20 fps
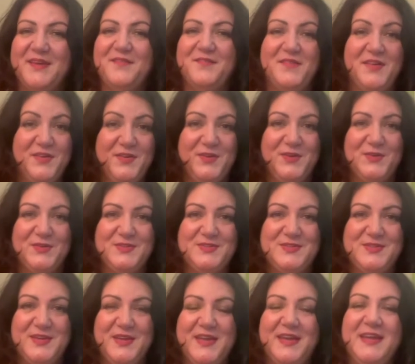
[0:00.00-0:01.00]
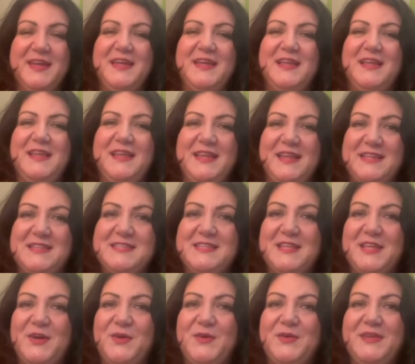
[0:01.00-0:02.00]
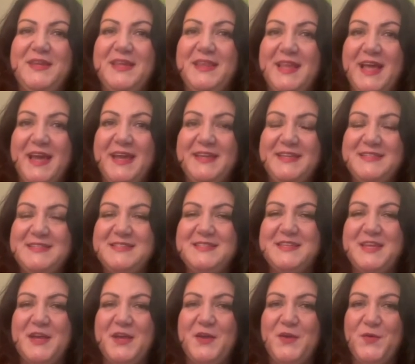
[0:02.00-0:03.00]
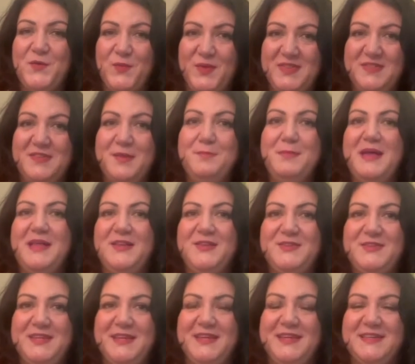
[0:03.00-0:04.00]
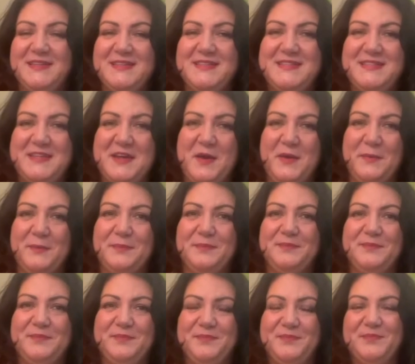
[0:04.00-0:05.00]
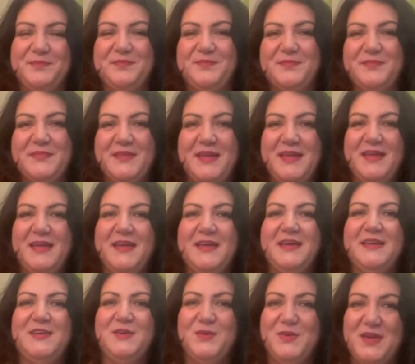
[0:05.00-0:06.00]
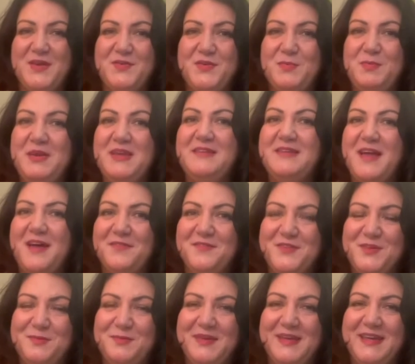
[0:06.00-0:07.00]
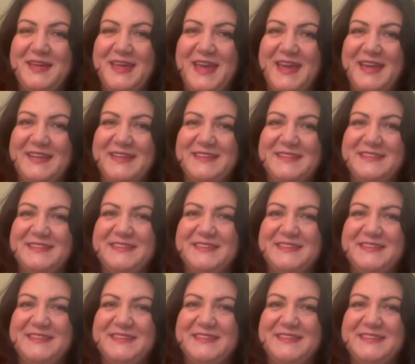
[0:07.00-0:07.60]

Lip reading: Very good. Let's learn the lines with the melody this time. You can repeat after me again.